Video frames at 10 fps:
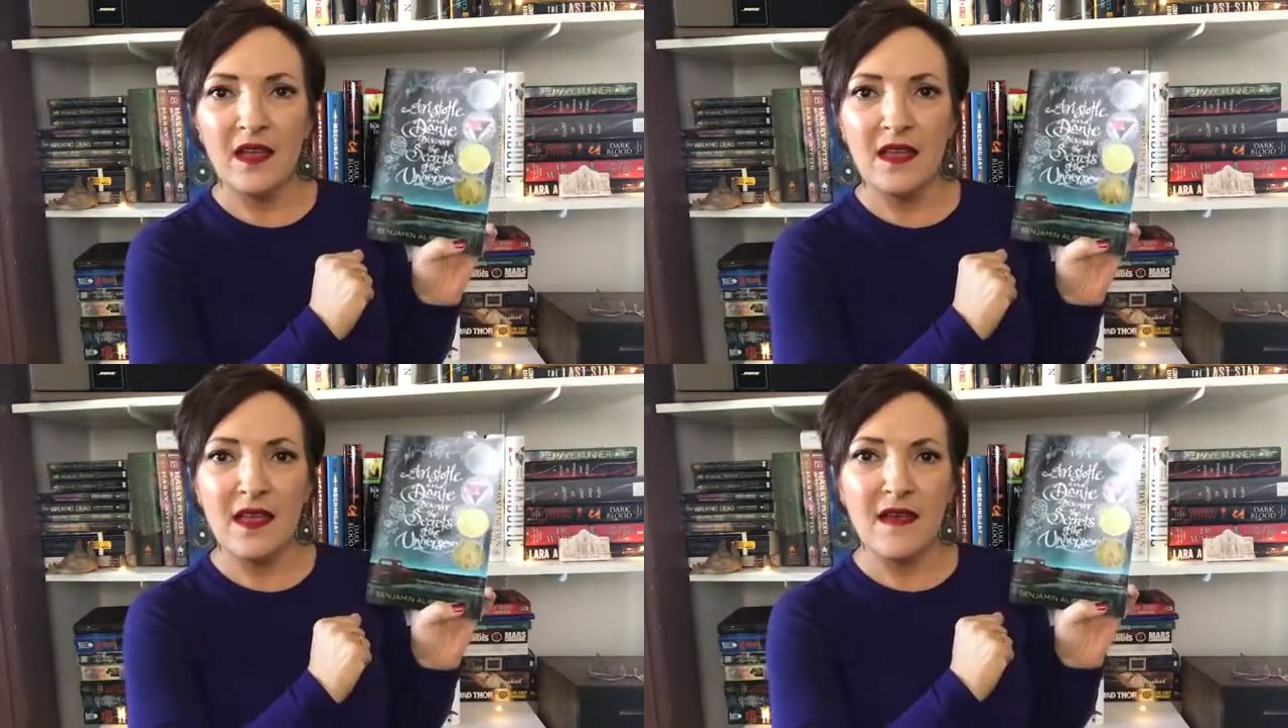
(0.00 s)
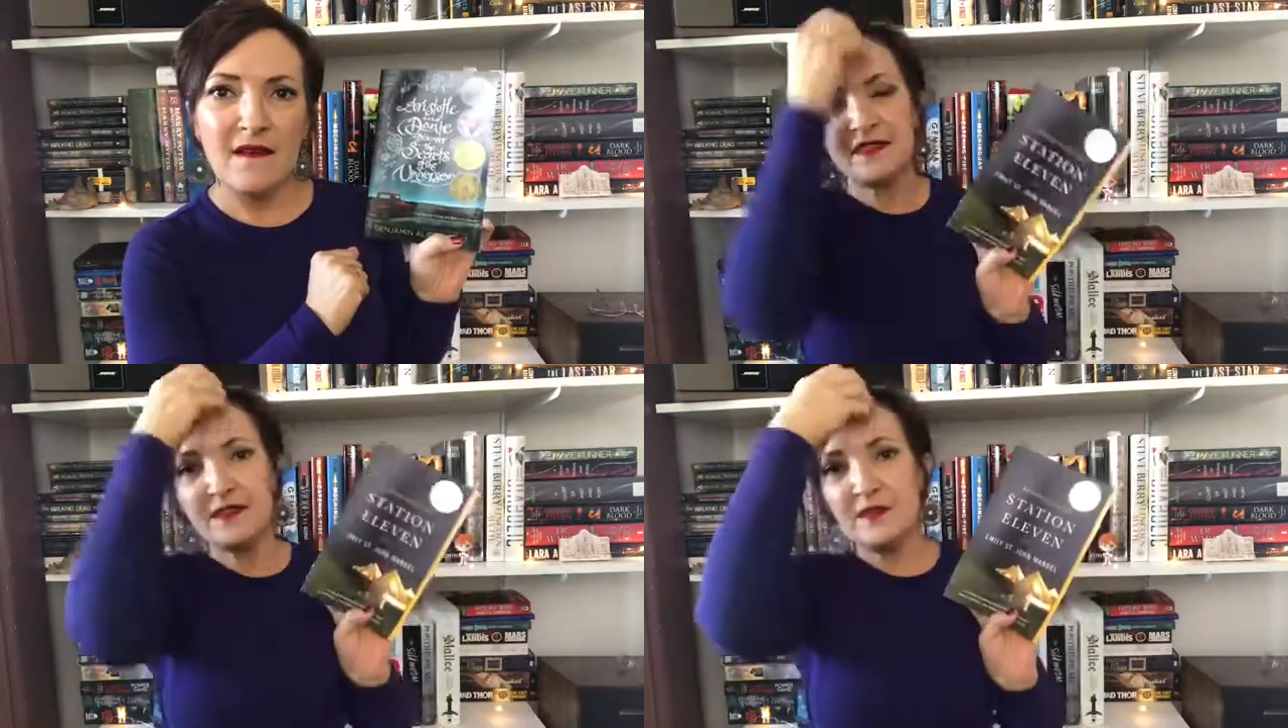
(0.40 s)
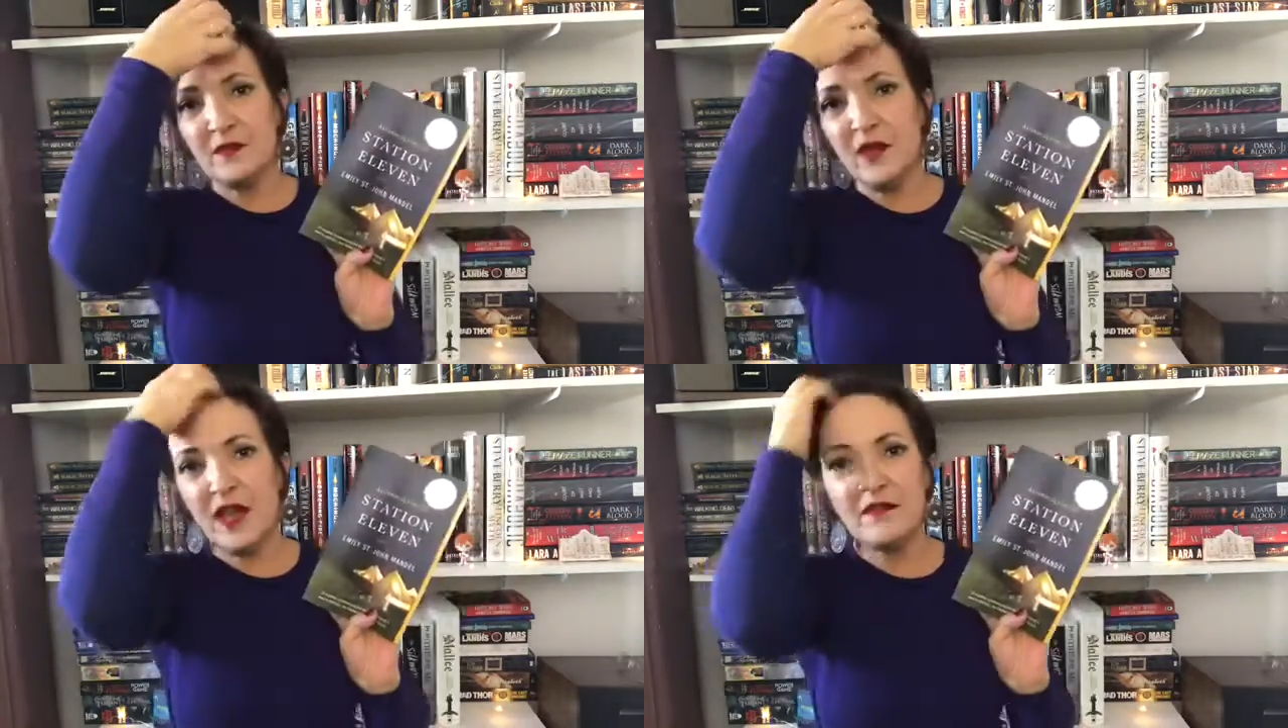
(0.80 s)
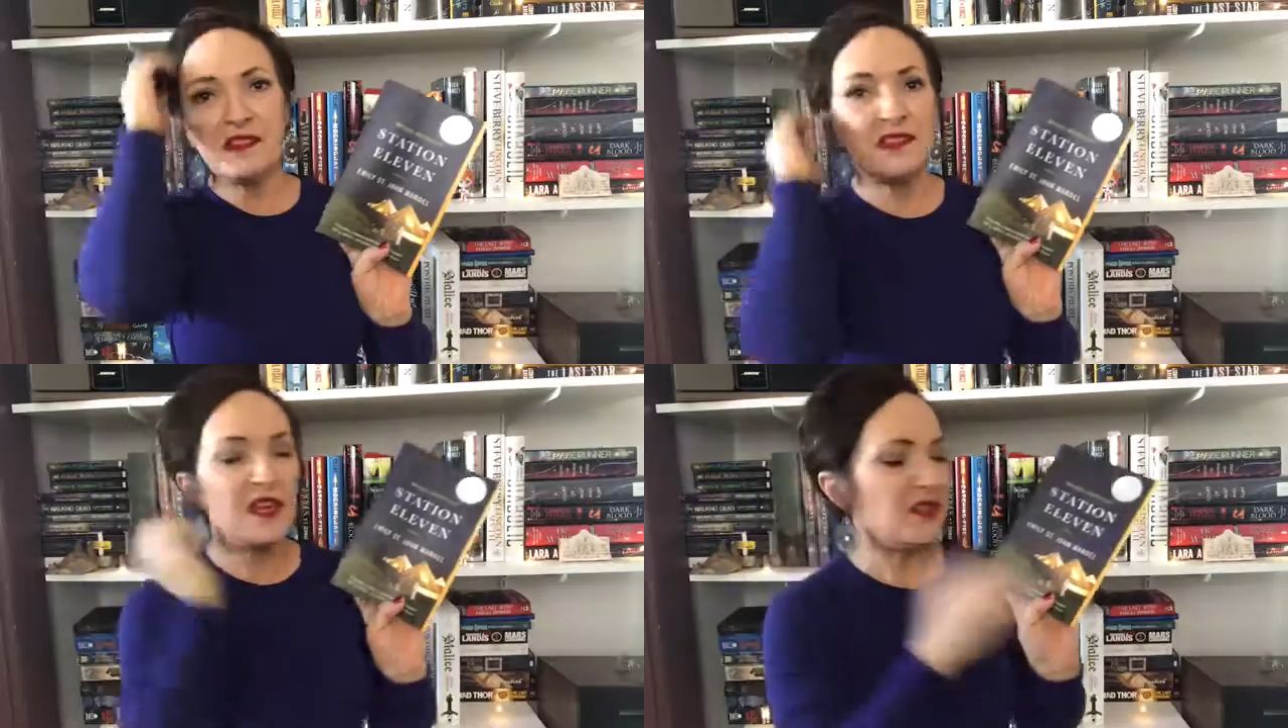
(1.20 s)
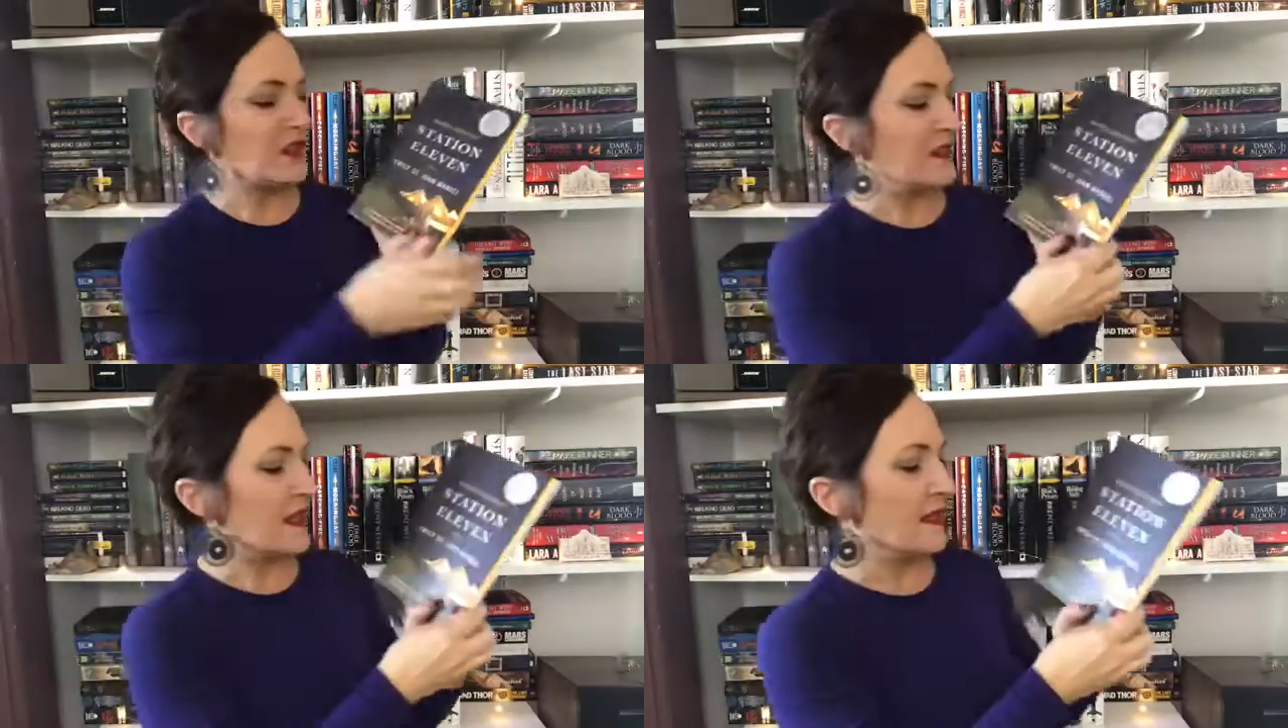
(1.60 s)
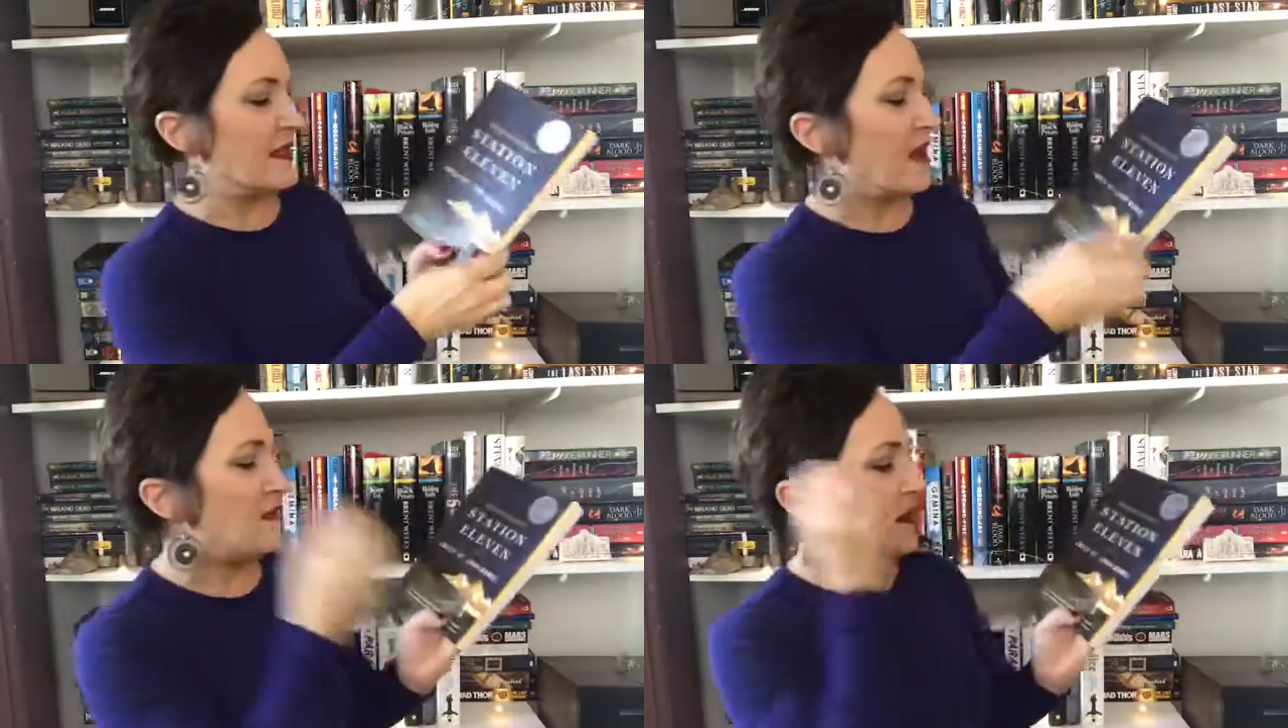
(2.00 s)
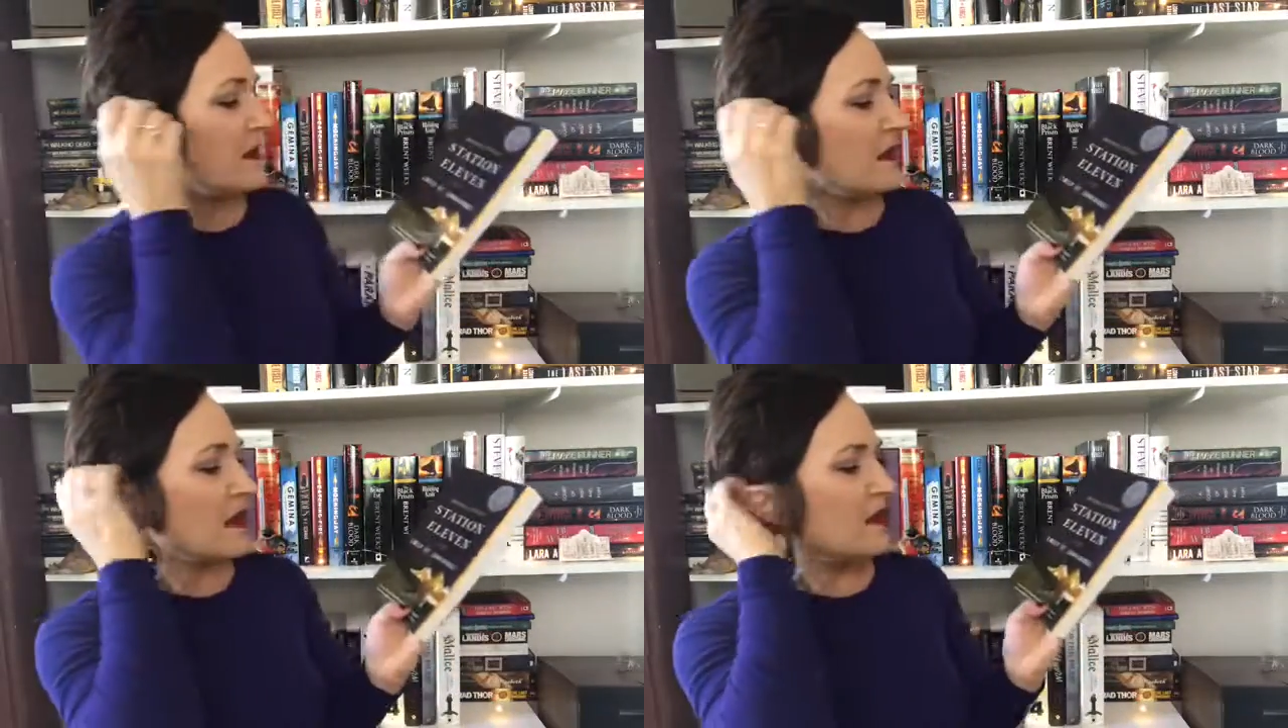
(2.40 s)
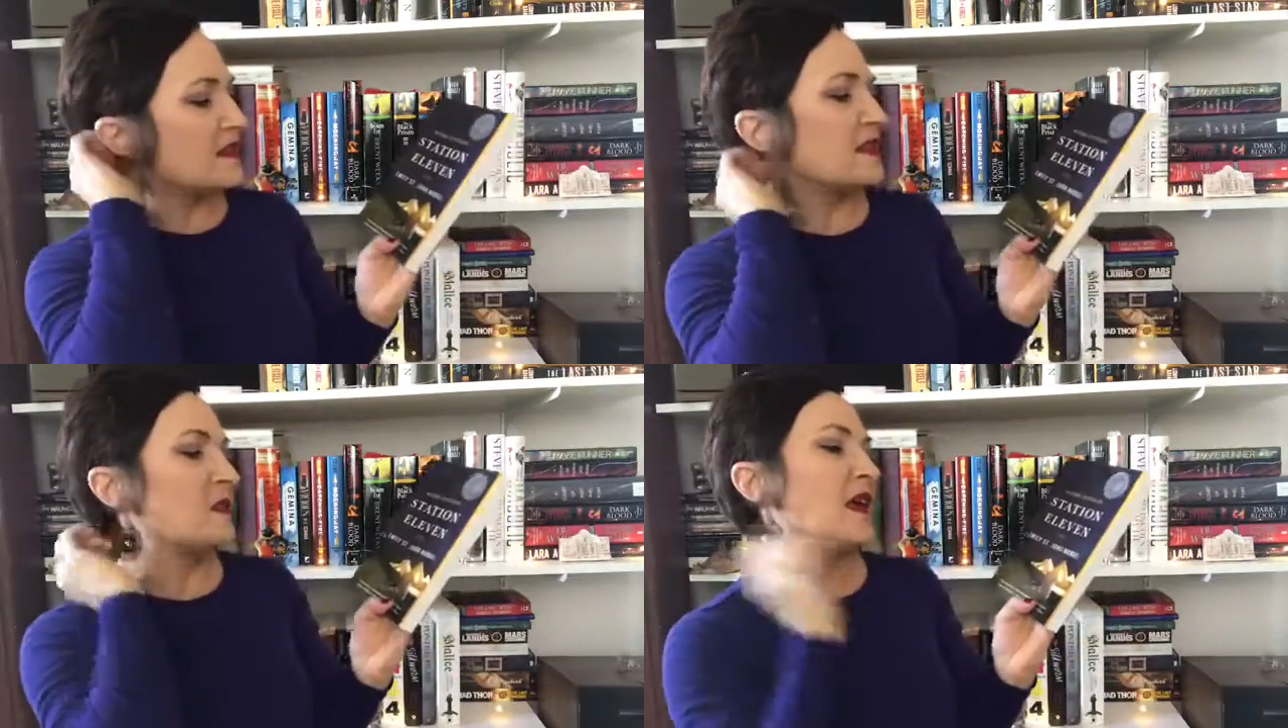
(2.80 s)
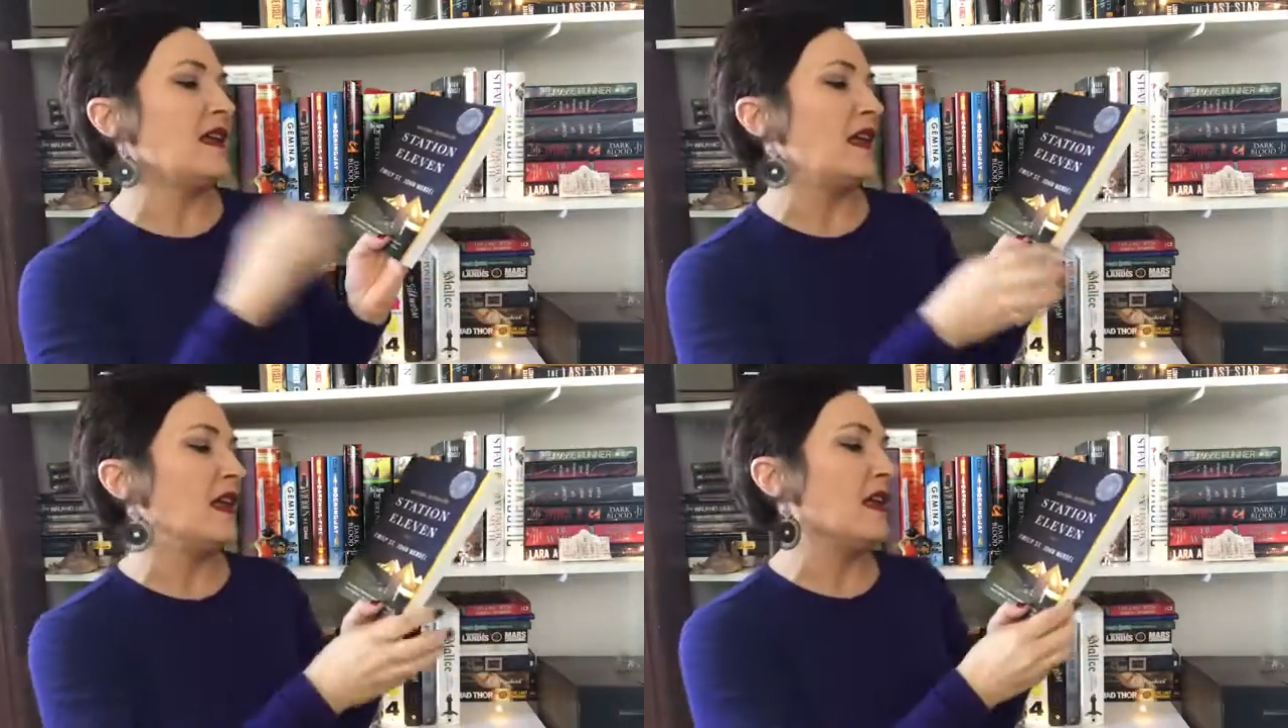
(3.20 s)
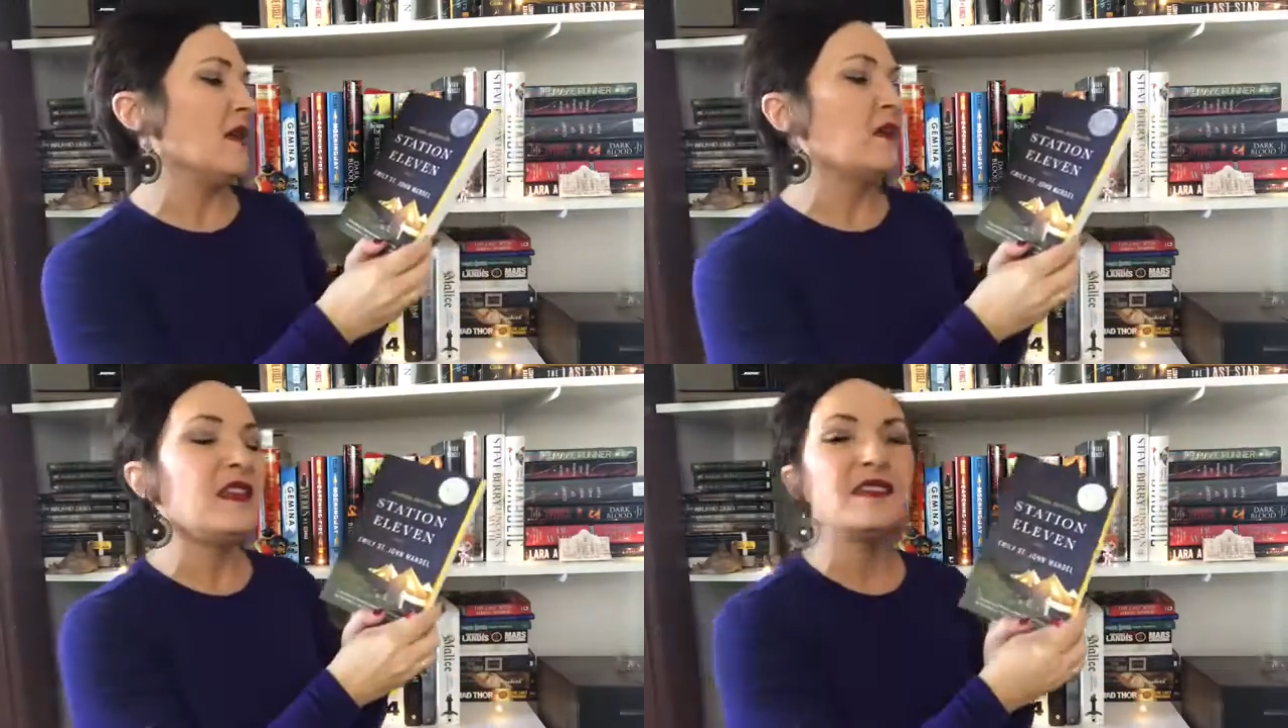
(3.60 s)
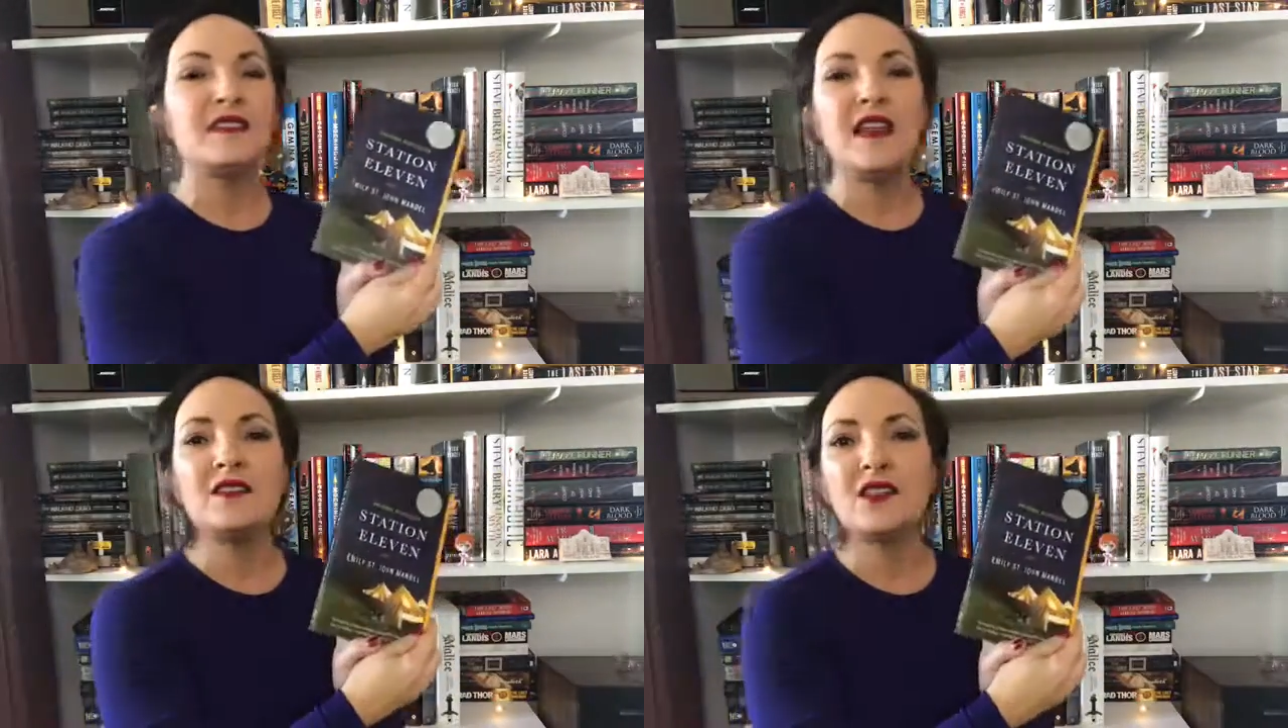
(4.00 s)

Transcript: yeah. We have Stations 11, and this is by Emily St.